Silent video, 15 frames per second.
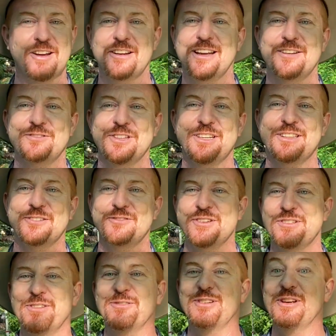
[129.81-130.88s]
don't have to eat the
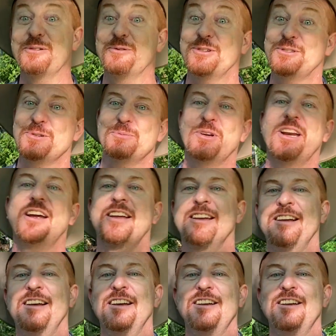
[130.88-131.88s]
fish if you don't want to, but hey,